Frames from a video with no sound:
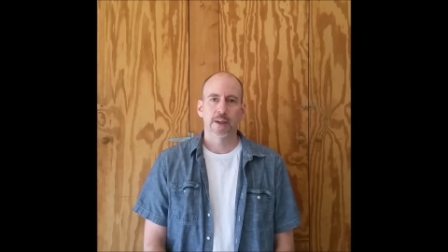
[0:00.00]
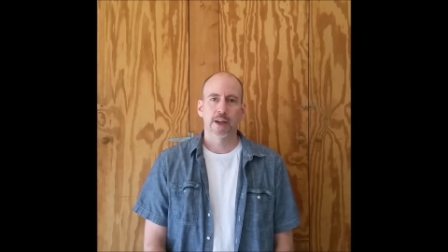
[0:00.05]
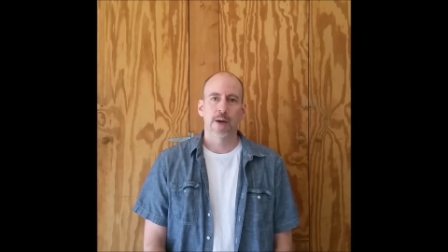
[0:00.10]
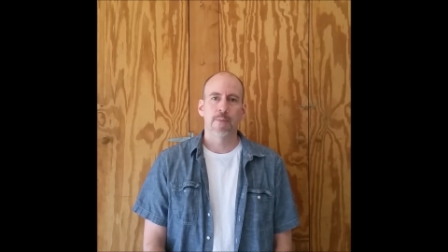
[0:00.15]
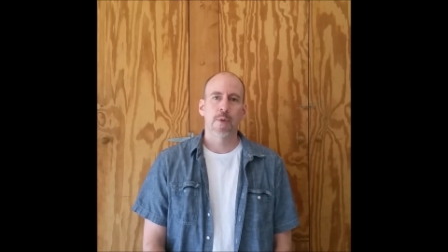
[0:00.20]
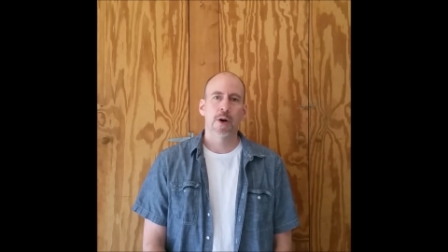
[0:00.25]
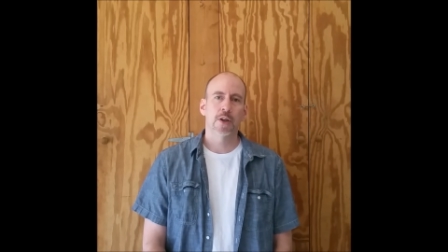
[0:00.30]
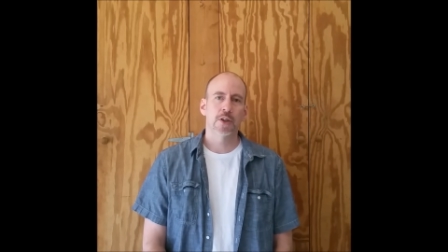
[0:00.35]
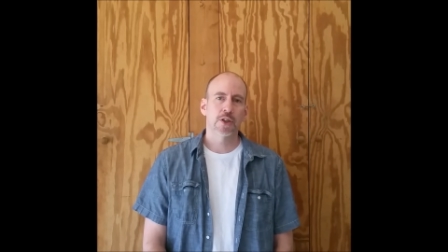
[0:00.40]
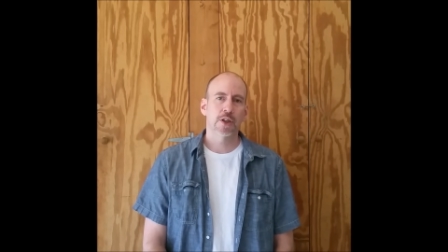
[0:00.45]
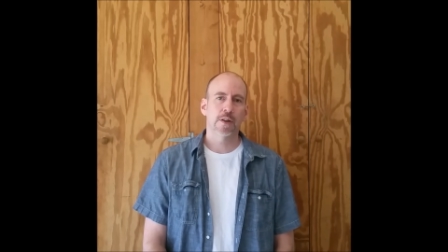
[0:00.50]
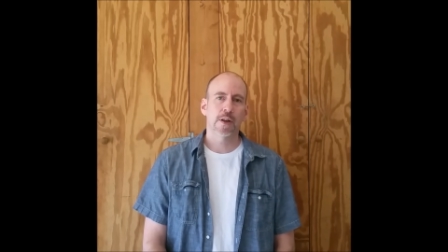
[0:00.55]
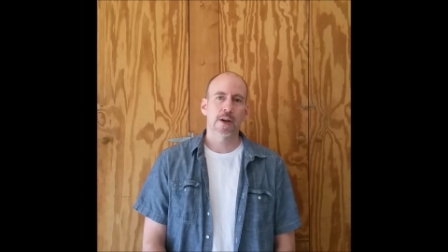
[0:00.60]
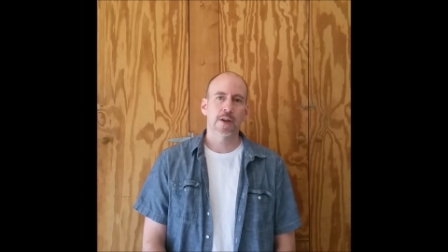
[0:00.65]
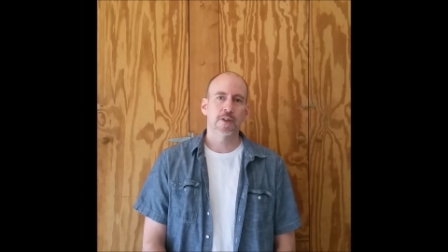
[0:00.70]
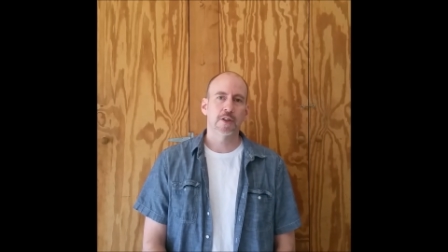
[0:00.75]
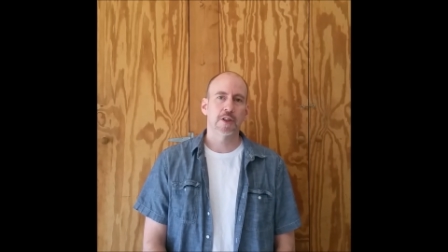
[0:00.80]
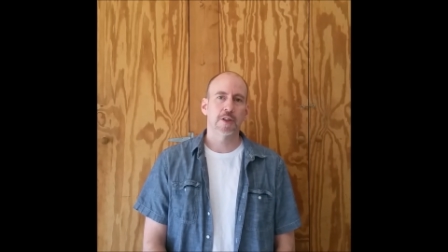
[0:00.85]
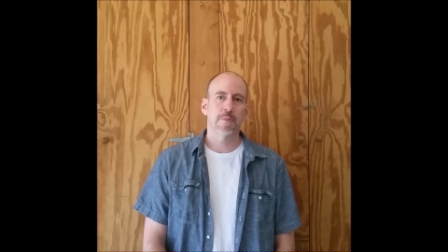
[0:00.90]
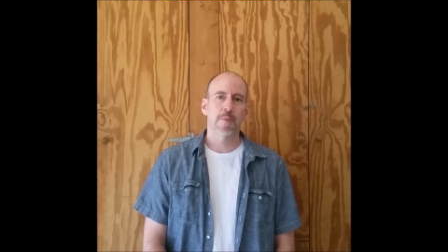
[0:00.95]
Now, martial
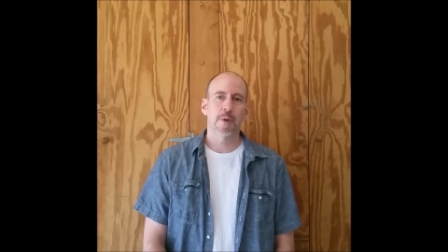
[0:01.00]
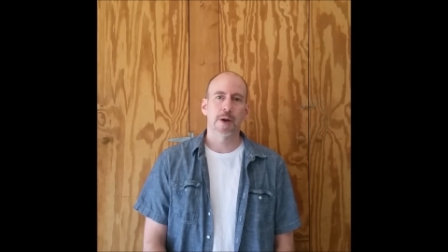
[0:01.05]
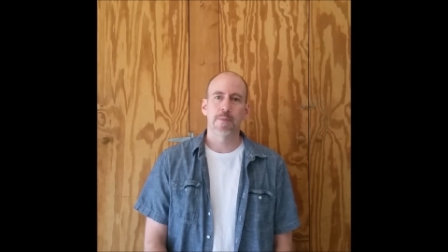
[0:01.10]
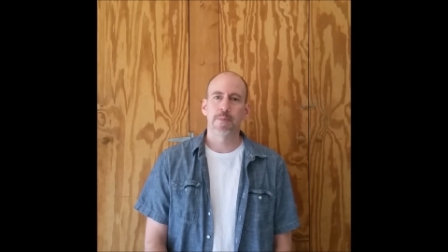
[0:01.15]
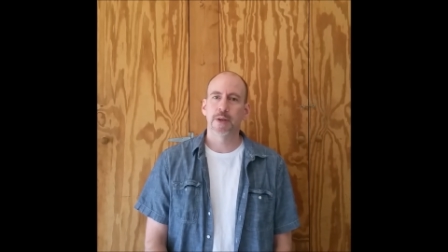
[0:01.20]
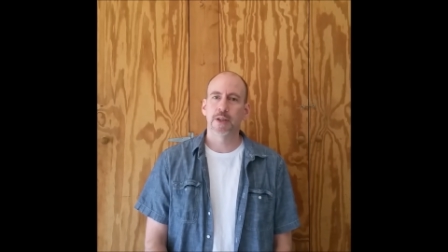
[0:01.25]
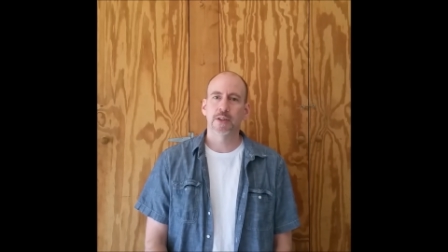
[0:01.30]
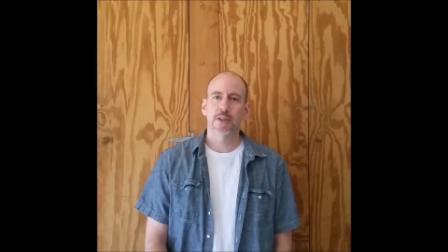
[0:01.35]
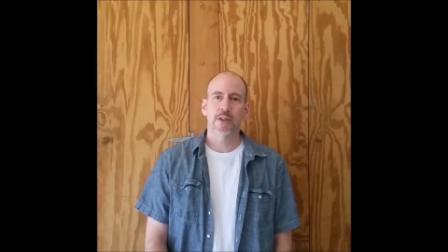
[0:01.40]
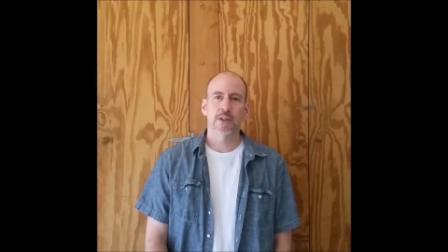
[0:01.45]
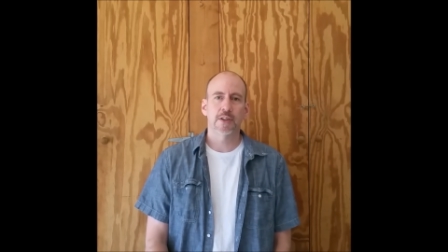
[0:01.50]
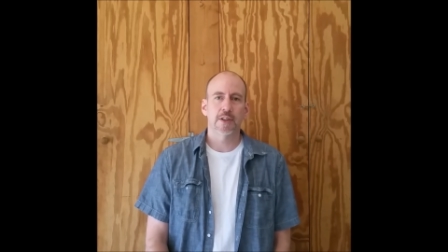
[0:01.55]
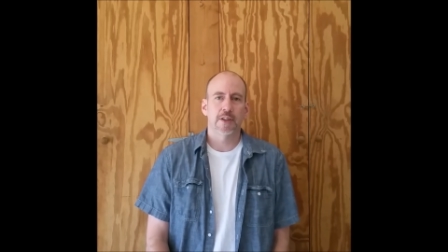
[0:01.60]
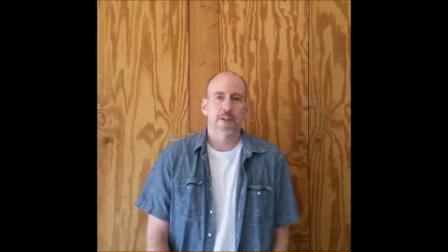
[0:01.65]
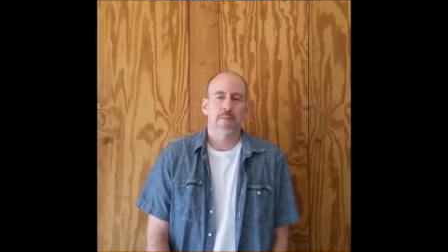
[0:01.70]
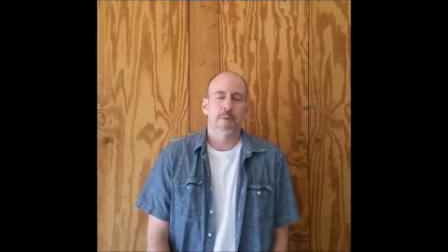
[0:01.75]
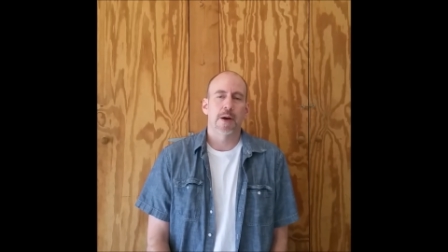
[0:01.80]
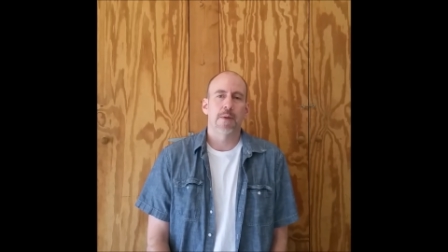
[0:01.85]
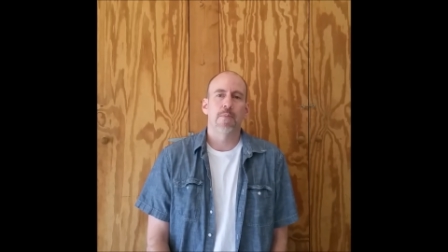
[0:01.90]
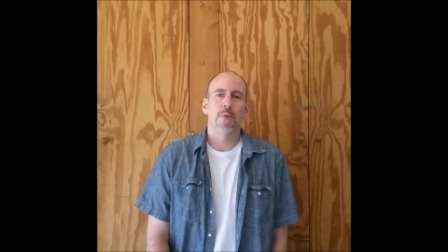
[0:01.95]
arts is my business,
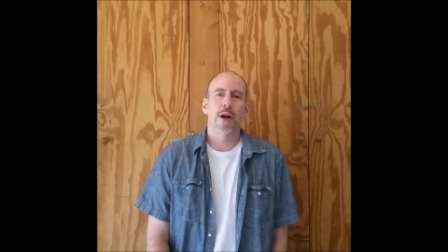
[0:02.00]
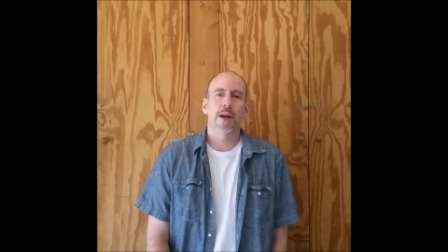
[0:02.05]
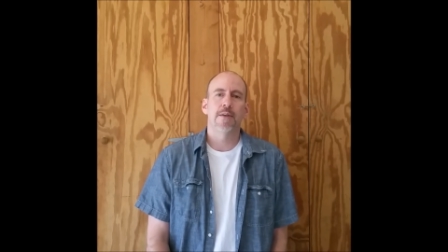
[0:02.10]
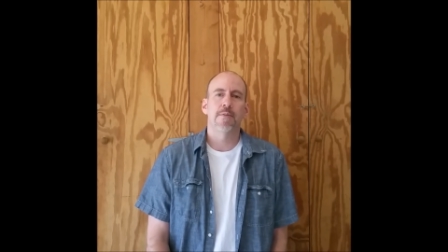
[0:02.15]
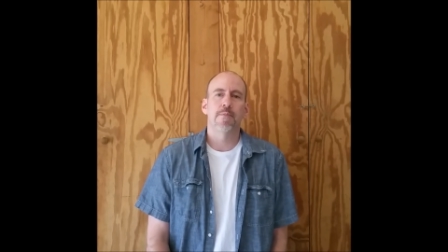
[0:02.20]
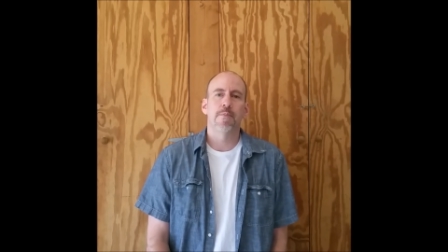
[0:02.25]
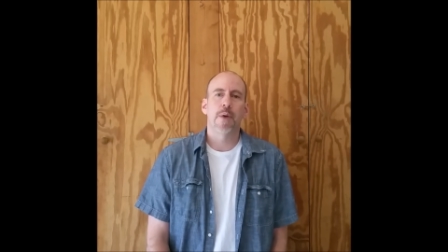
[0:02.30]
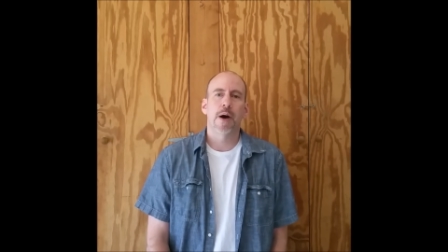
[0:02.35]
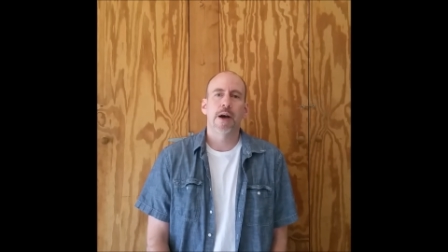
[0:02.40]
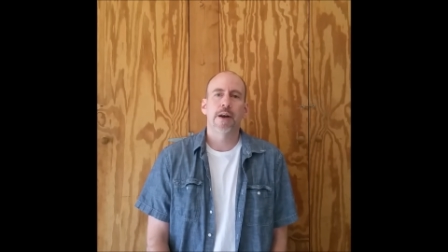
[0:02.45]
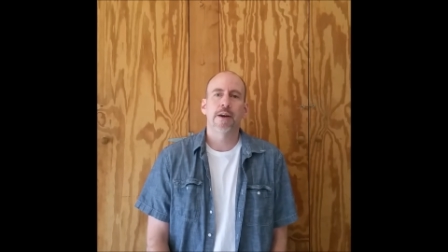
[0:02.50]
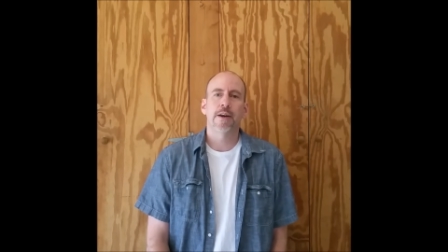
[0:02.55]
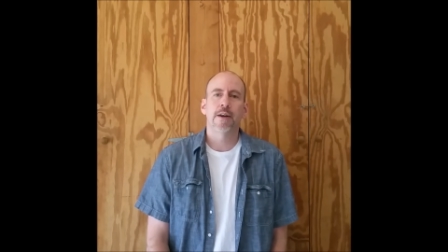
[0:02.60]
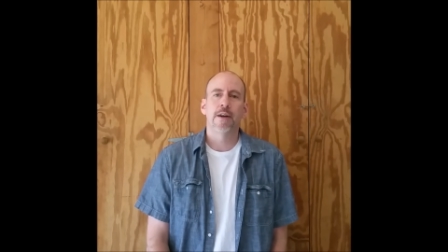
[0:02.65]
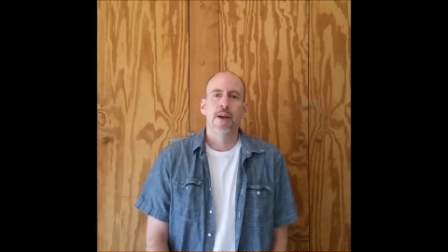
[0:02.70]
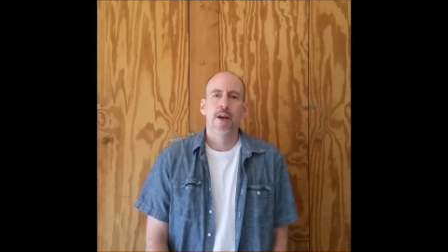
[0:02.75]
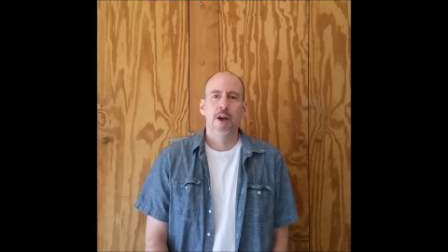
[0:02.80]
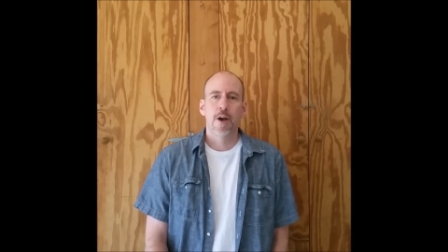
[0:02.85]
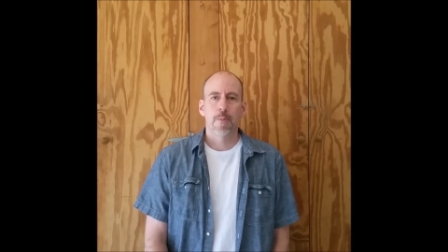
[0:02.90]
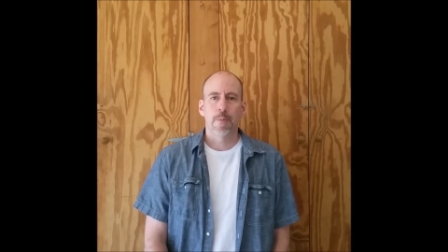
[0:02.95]
it's my bread and
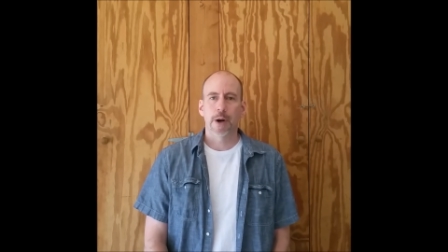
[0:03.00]
butter,